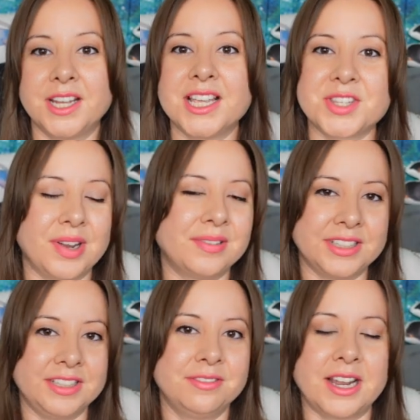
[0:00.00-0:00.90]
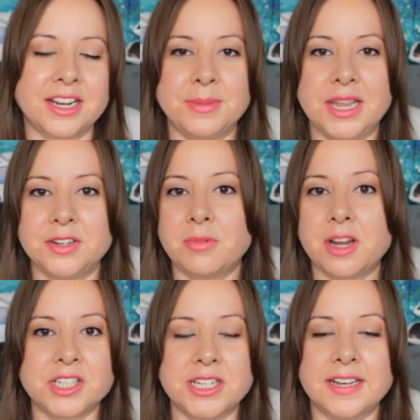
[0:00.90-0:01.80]
So I really recommend
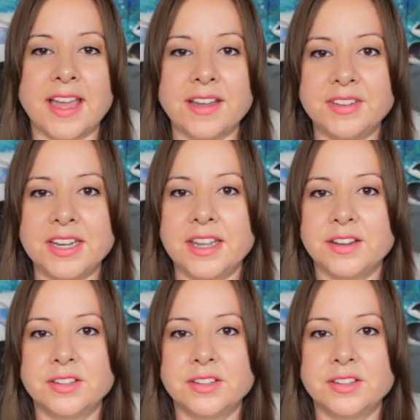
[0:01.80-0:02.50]
watching that video.